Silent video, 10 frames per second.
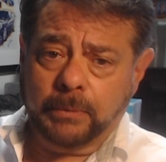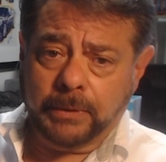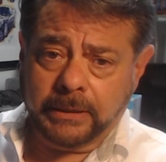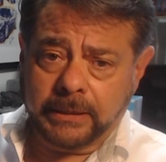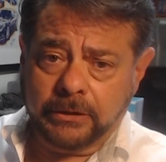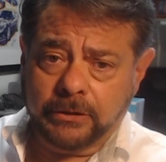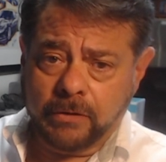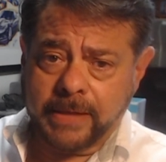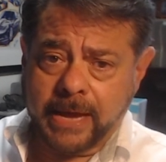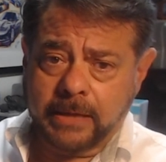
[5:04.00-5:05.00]
I really need to
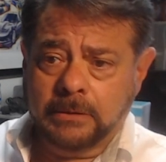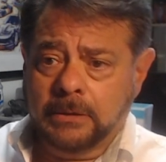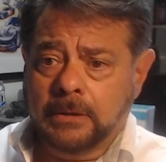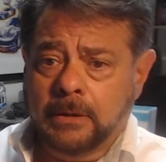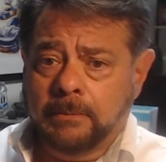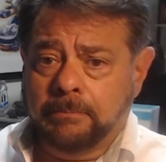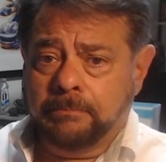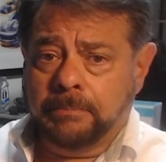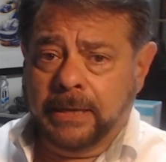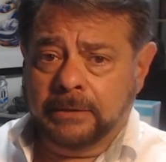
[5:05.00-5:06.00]
know that,
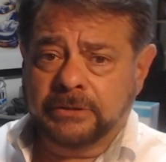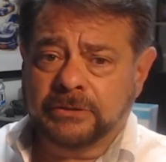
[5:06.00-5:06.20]
but